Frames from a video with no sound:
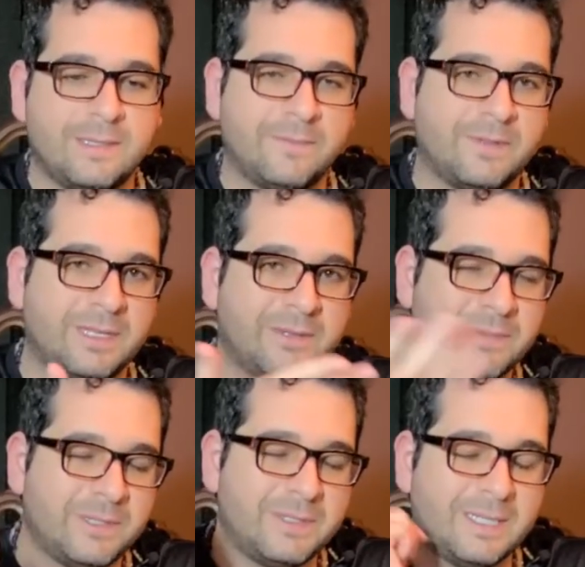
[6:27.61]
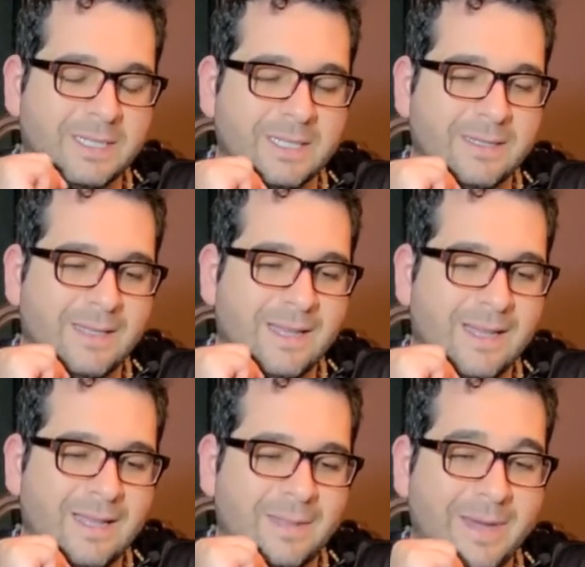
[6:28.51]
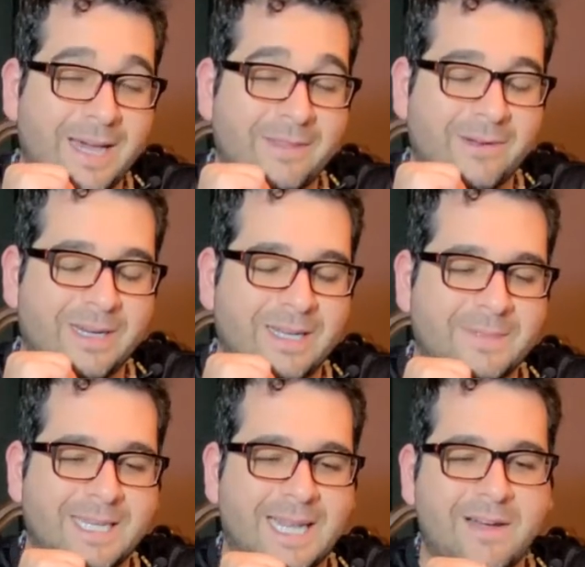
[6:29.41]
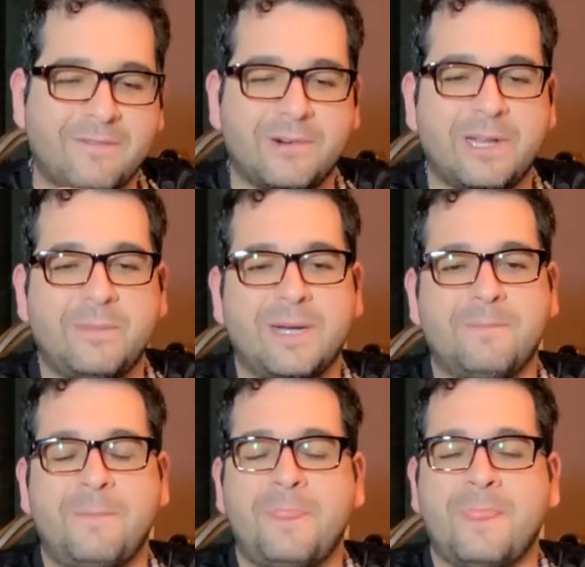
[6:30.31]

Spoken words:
Hopefully you see the path already I'm setting out for you, but